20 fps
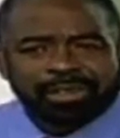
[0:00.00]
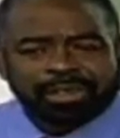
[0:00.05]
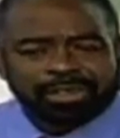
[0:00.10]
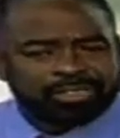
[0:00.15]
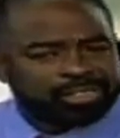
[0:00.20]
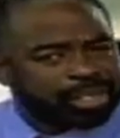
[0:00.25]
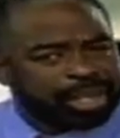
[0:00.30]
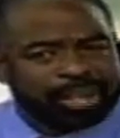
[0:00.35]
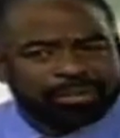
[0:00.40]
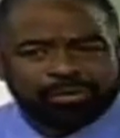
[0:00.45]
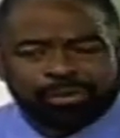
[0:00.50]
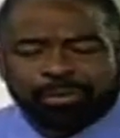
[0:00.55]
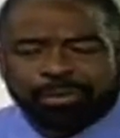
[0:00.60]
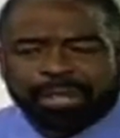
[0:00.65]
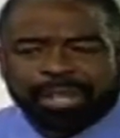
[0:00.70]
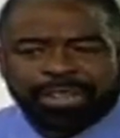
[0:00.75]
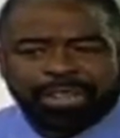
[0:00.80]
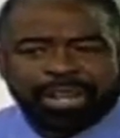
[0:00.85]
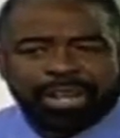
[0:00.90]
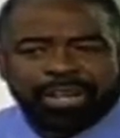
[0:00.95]
The sheriff will
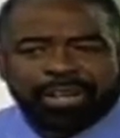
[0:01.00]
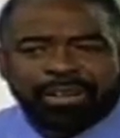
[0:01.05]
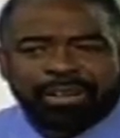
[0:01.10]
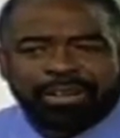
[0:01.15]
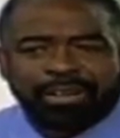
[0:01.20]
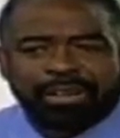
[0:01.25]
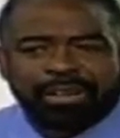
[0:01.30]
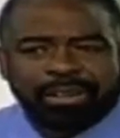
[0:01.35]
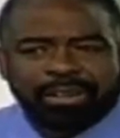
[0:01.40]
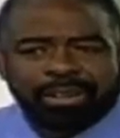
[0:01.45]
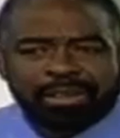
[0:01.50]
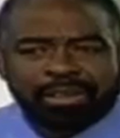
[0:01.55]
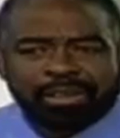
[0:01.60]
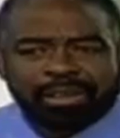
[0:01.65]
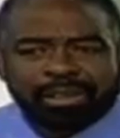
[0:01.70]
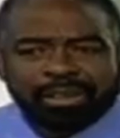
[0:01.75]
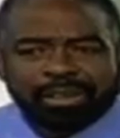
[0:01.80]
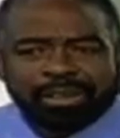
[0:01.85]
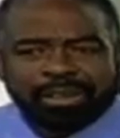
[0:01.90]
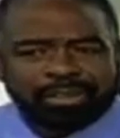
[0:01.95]
be there.
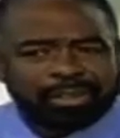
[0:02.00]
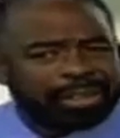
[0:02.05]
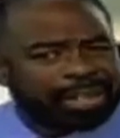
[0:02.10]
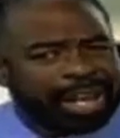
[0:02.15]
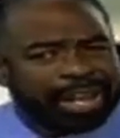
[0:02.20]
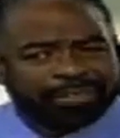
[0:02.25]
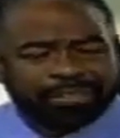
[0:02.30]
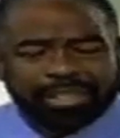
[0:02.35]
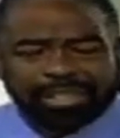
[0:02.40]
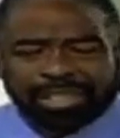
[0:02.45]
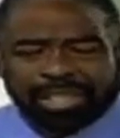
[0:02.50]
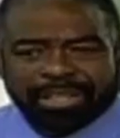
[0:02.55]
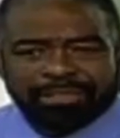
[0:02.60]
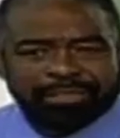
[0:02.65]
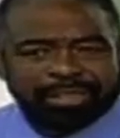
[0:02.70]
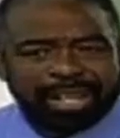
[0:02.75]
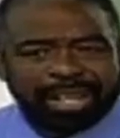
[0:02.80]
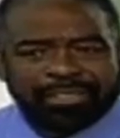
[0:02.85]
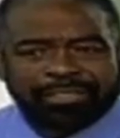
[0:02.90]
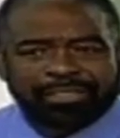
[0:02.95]
You're going to have to
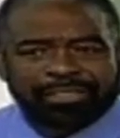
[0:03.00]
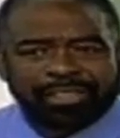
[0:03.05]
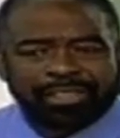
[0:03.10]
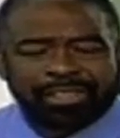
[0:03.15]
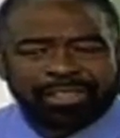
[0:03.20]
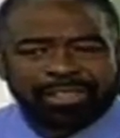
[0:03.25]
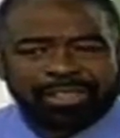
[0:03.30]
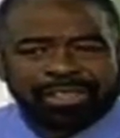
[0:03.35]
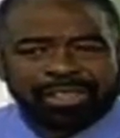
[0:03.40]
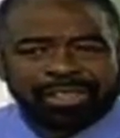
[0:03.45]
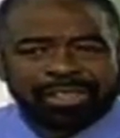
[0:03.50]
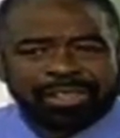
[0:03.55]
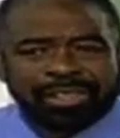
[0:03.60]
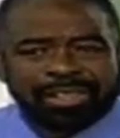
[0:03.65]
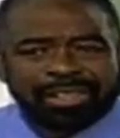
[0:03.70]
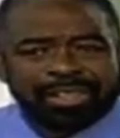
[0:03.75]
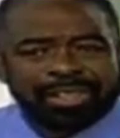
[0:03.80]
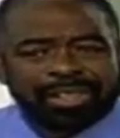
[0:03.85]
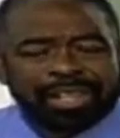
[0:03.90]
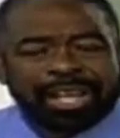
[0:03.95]
leave, Les.
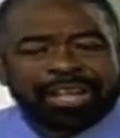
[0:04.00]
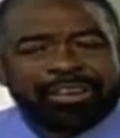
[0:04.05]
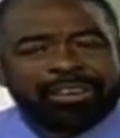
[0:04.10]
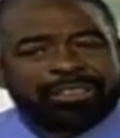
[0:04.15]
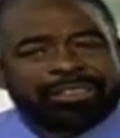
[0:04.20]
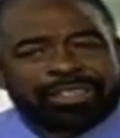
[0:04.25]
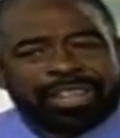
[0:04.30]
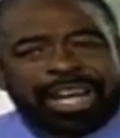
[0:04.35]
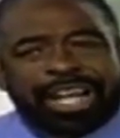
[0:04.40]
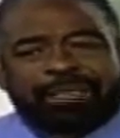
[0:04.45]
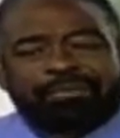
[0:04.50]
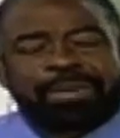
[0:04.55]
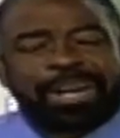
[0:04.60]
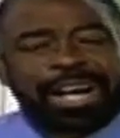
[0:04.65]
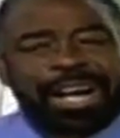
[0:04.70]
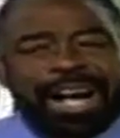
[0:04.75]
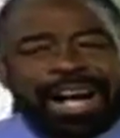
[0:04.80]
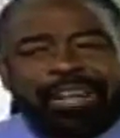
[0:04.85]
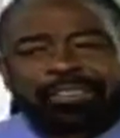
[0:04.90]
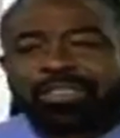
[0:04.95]
They're going to take
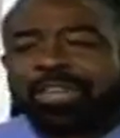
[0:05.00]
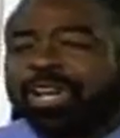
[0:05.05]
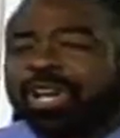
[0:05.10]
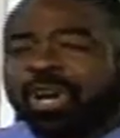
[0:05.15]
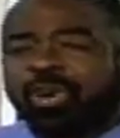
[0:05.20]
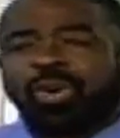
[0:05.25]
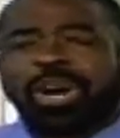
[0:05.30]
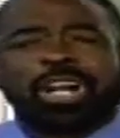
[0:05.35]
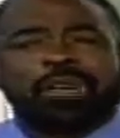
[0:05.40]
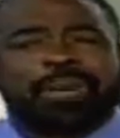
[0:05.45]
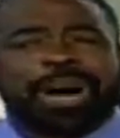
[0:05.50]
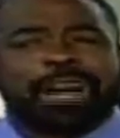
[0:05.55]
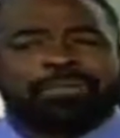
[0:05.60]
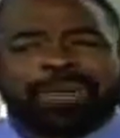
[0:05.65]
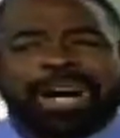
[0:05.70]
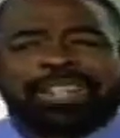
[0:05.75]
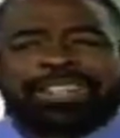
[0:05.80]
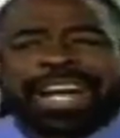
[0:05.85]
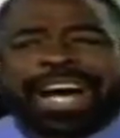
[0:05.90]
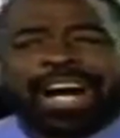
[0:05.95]
my house. What
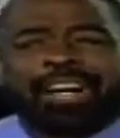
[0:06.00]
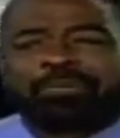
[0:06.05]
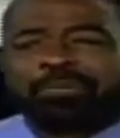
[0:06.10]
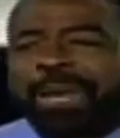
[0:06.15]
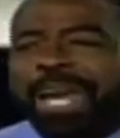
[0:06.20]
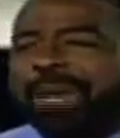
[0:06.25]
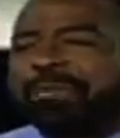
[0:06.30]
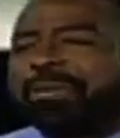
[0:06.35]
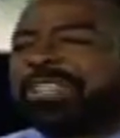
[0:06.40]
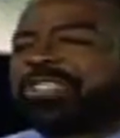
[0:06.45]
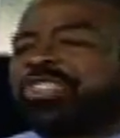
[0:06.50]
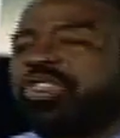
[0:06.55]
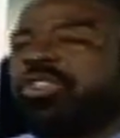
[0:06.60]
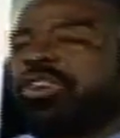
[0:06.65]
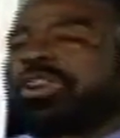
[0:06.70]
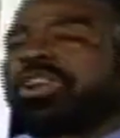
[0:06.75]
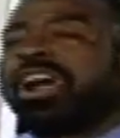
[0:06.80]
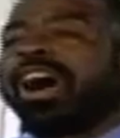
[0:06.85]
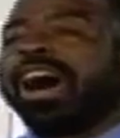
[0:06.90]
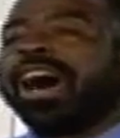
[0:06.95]
about my down payment?
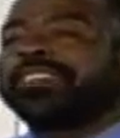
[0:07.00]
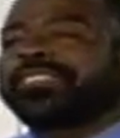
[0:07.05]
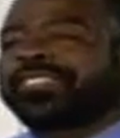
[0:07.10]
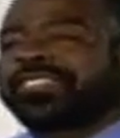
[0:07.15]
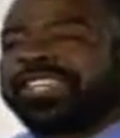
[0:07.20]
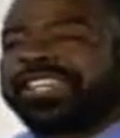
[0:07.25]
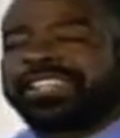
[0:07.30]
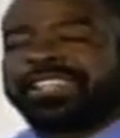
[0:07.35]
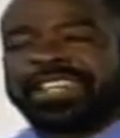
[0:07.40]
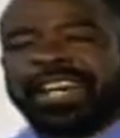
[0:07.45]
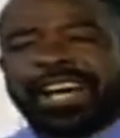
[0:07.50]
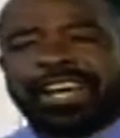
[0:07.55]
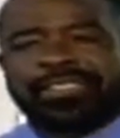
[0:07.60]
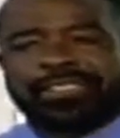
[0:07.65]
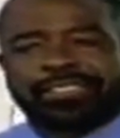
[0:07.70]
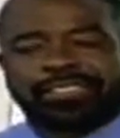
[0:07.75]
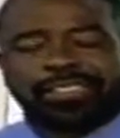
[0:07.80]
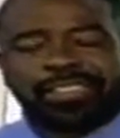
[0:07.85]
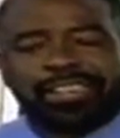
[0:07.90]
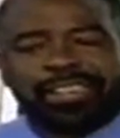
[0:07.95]
You lost it,
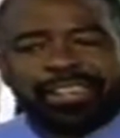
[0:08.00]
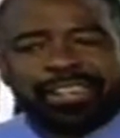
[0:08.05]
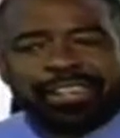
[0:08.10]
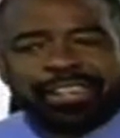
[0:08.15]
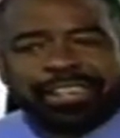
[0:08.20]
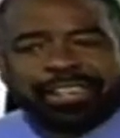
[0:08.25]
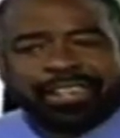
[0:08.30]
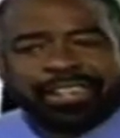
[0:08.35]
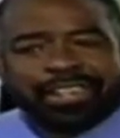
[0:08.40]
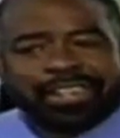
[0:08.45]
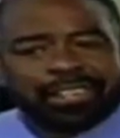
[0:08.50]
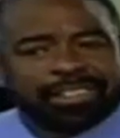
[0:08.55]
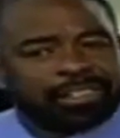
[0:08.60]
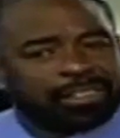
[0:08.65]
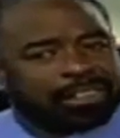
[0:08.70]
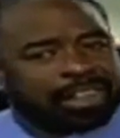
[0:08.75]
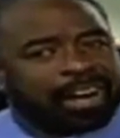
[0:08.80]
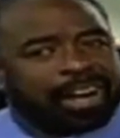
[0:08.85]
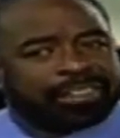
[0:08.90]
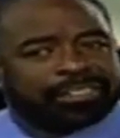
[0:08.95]
Les.
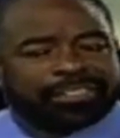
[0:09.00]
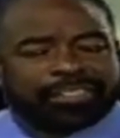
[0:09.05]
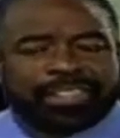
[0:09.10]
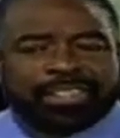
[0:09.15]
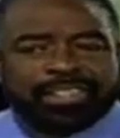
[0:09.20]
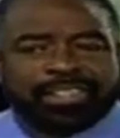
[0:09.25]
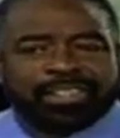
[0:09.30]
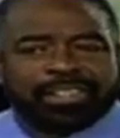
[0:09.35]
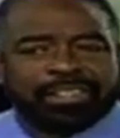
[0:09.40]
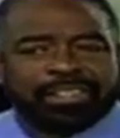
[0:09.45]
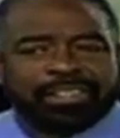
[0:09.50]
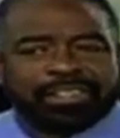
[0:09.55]
You lost it.